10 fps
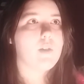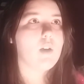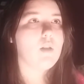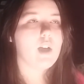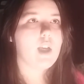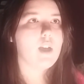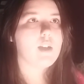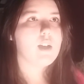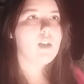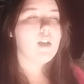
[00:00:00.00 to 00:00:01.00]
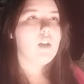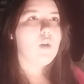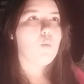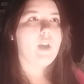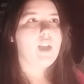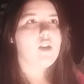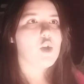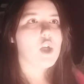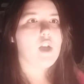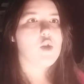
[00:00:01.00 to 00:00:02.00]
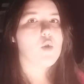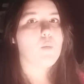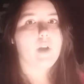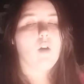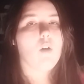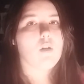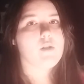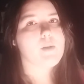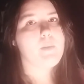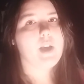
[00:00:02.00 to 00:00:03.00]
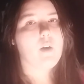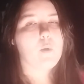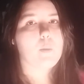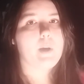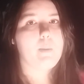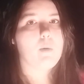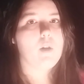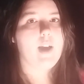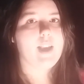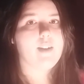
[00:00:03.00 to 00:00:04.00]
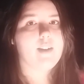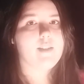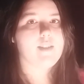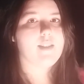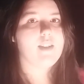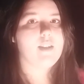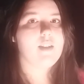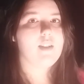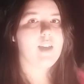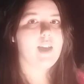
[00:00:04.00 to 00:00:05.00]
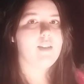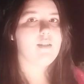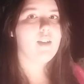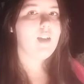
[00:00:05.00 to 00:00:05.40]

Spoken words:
feel like we need to change who we are to make other people like us. And